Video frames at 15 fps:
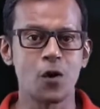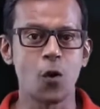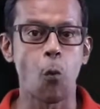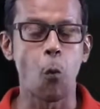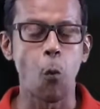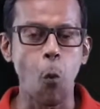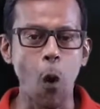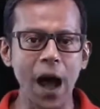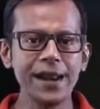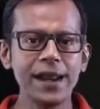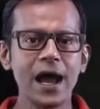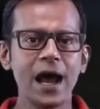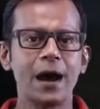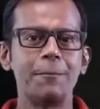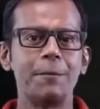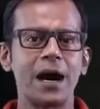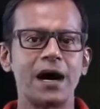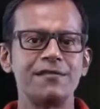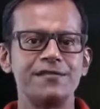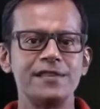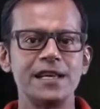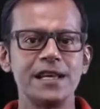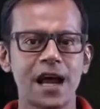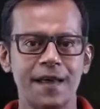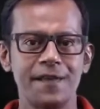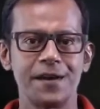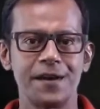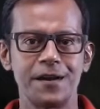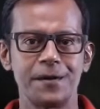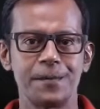one above the
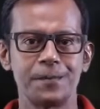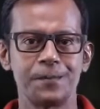other.